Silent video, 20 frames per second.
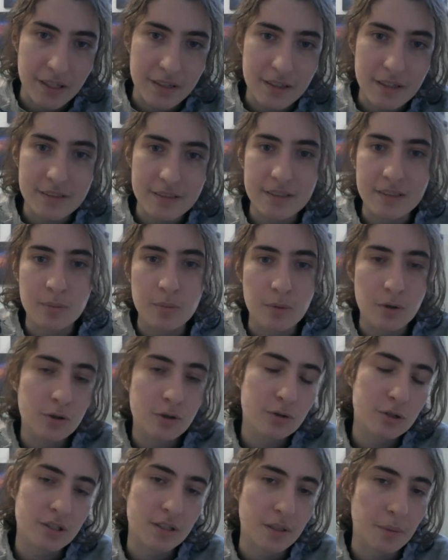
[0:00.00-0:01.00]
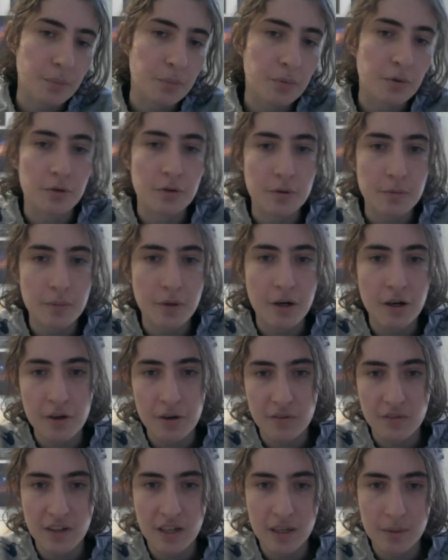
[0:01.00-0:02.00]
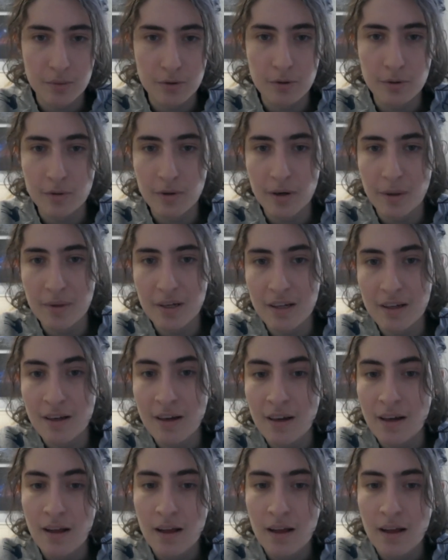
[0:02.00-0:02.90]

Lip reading: and that's the most important part of game programming.